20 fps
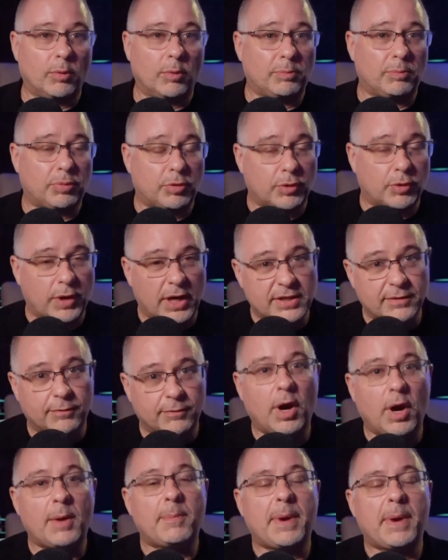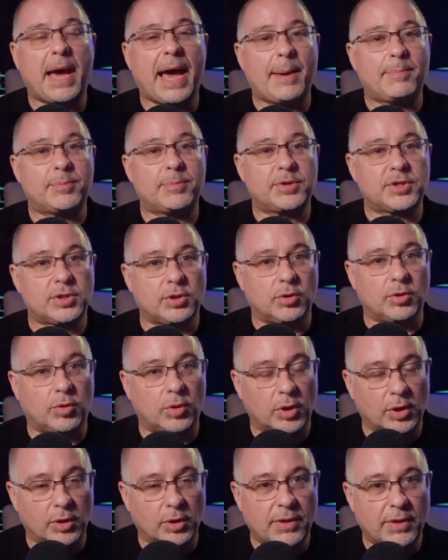progressive web apps
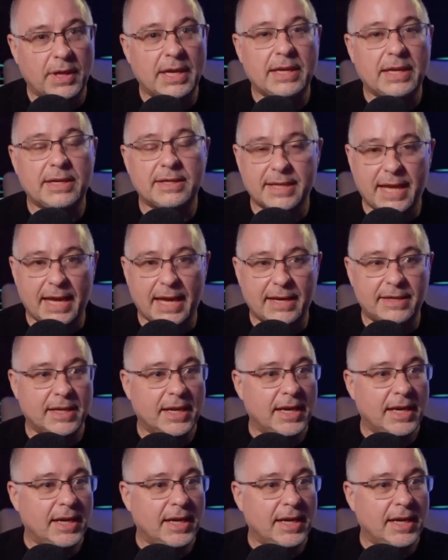or things that